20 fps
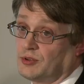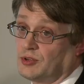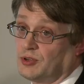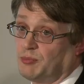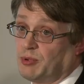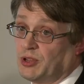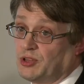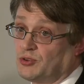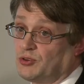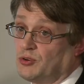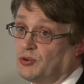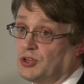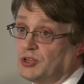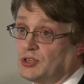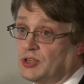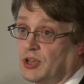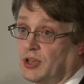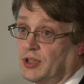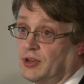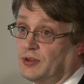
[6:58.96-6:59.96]
Depends on your
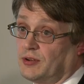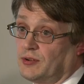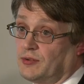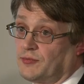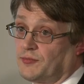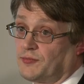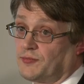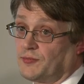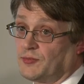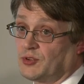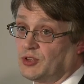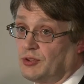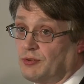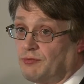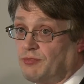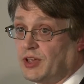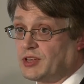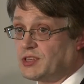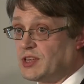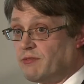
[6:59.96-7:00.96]
design. It
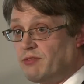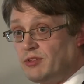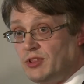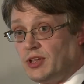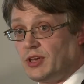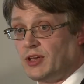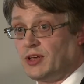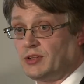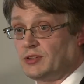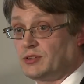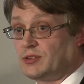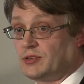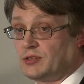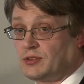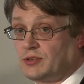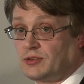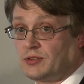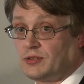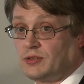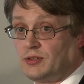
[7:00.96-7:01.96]
affects everything else.
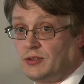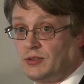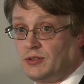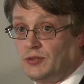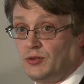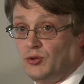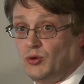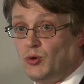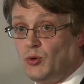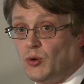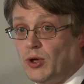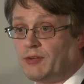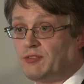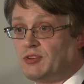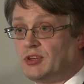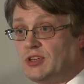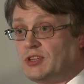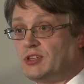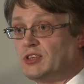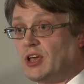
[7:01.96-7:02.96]
You have
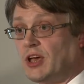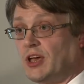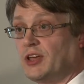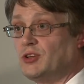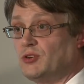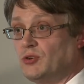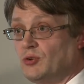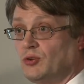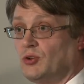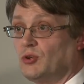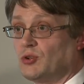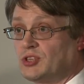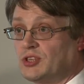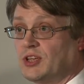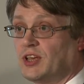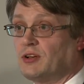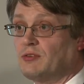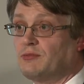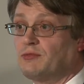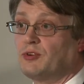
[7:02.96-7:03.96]
to decide
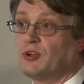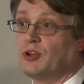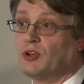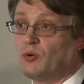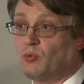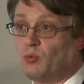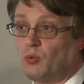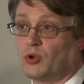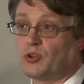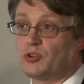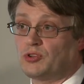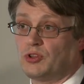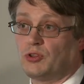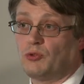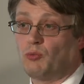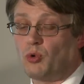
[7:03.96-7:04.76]
yourself what